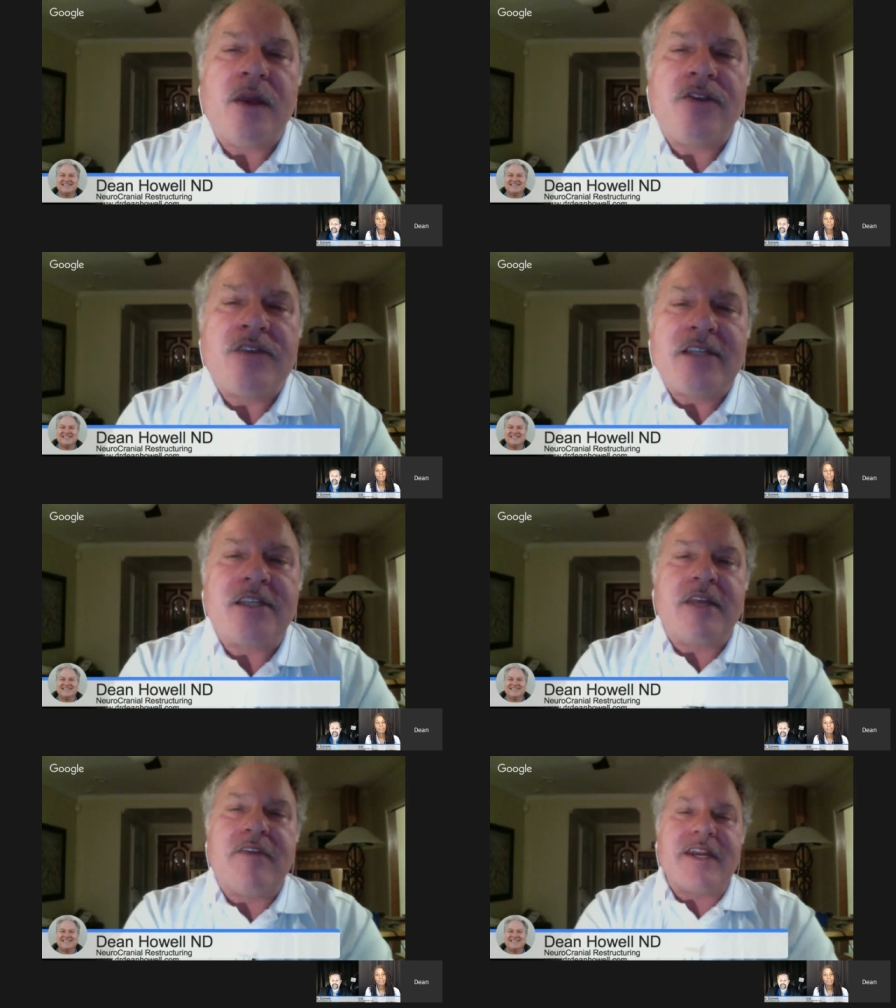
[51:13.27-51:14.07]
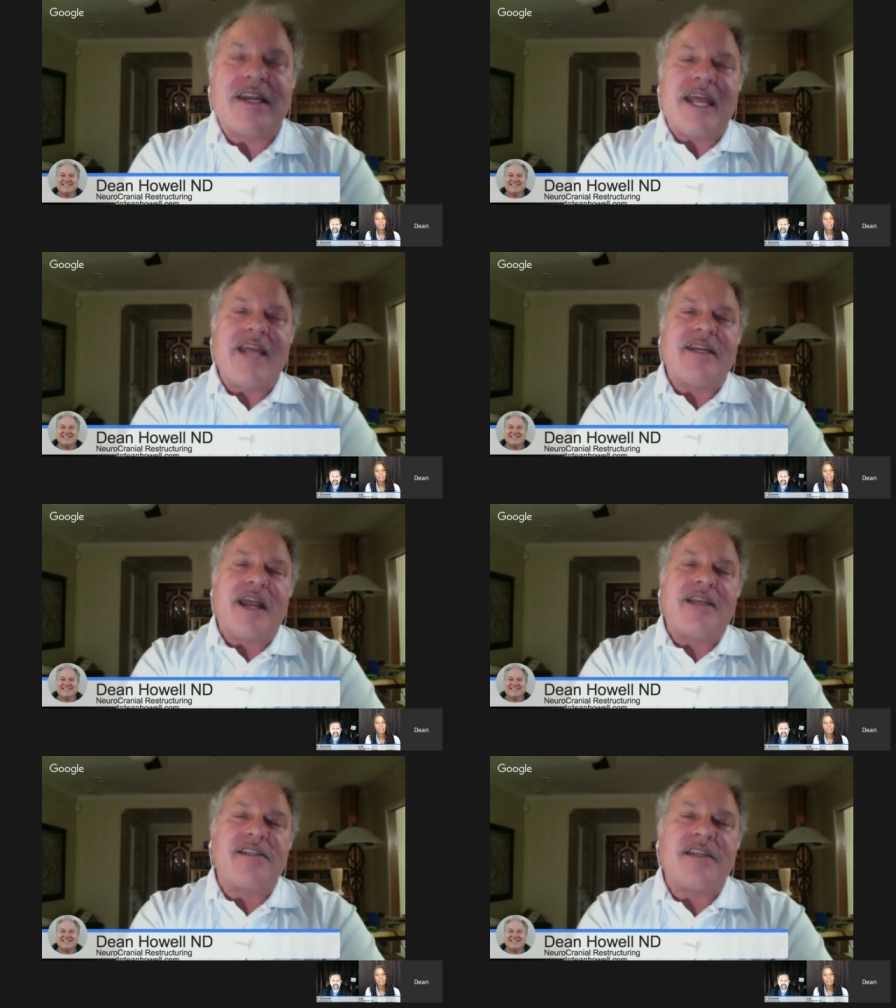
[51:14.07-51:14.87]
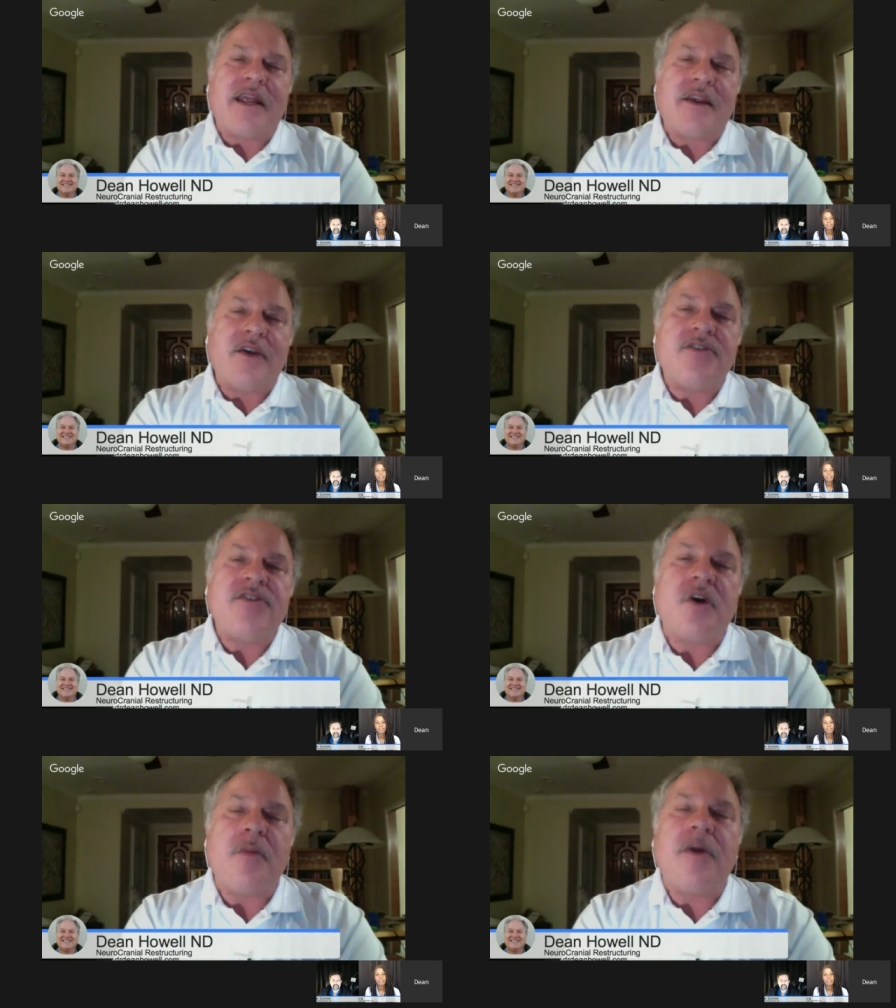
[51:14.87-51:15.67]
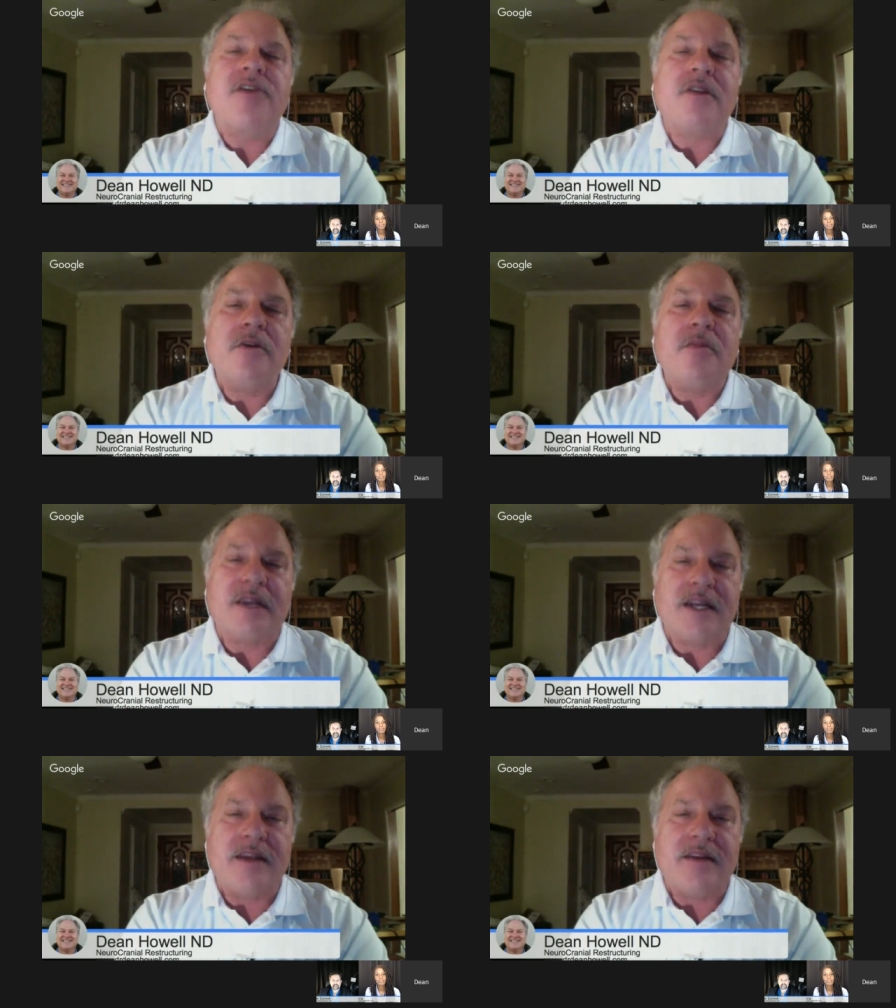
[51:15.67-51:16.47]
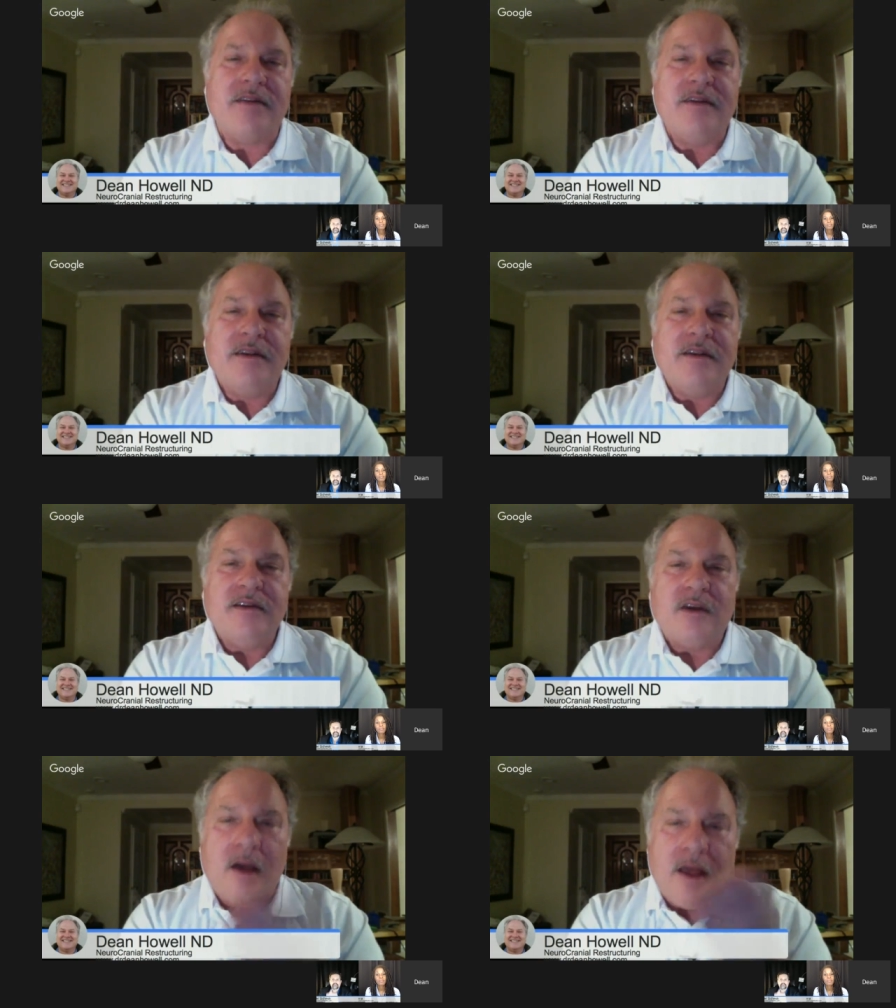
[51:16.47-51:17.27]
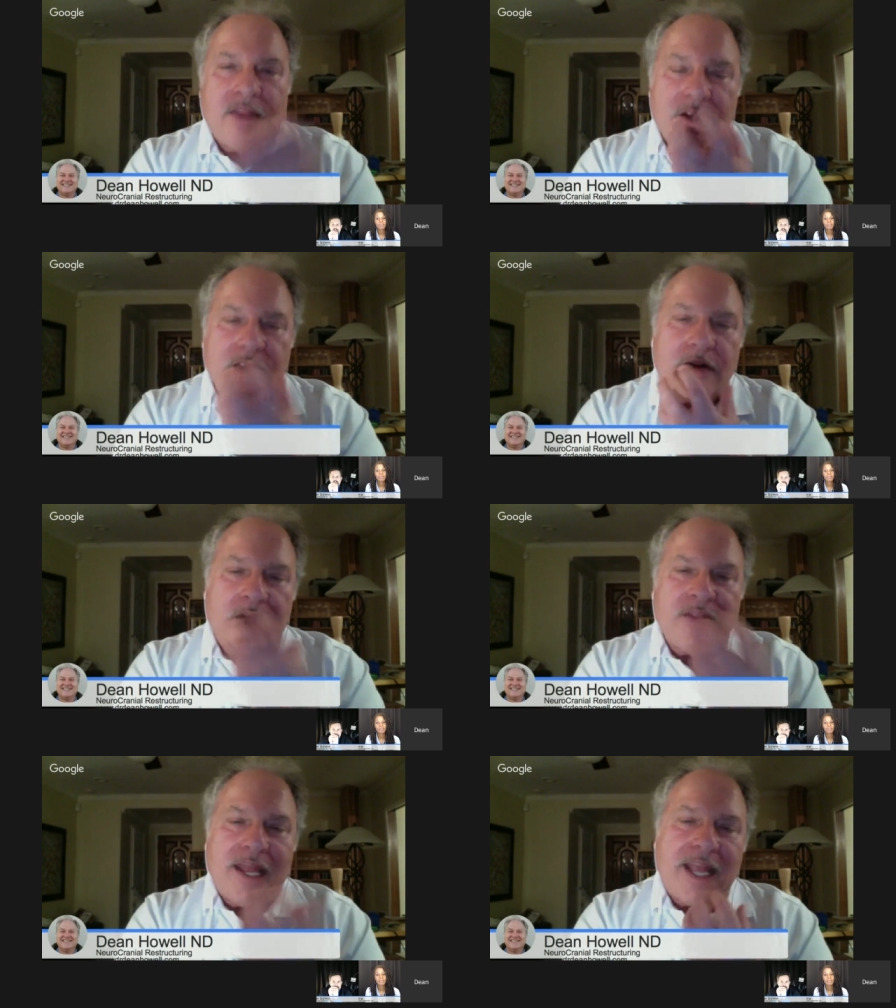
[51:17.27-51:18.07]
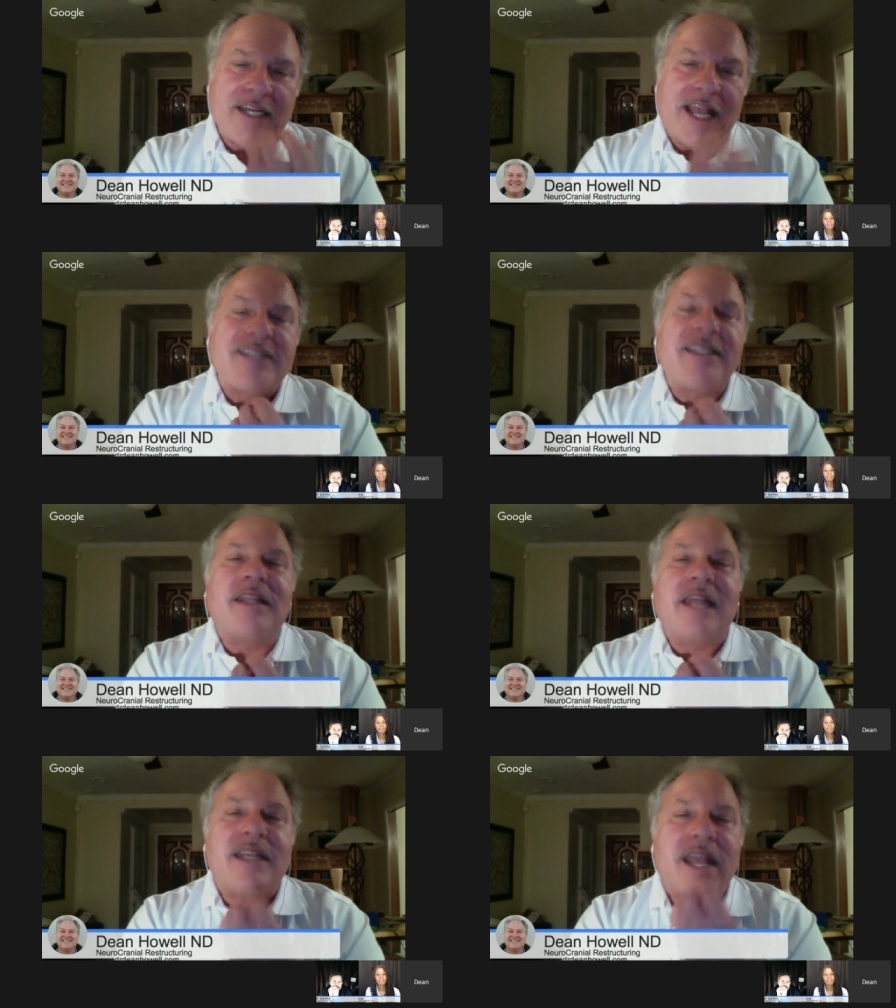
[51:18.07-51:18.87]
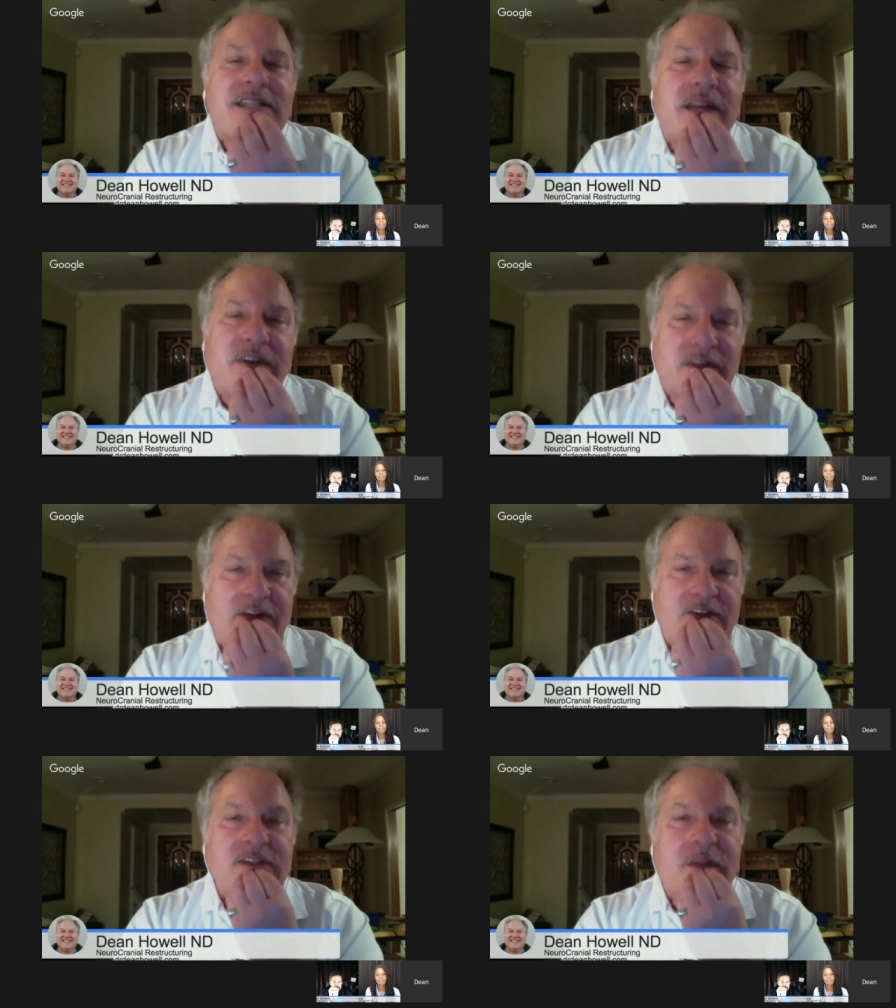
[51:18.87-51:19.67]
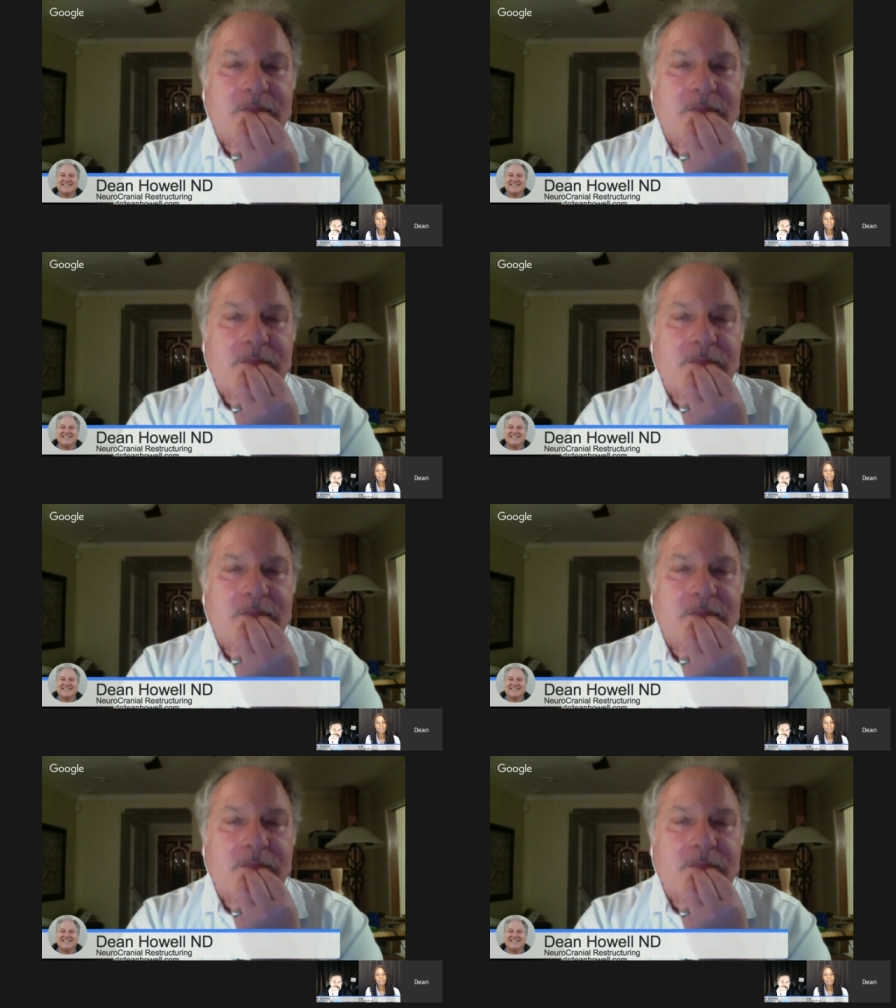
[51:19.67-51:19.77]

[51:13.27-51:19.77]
sensitivity to latex is I use so much lubricant on the on the latex that the latex never touches them.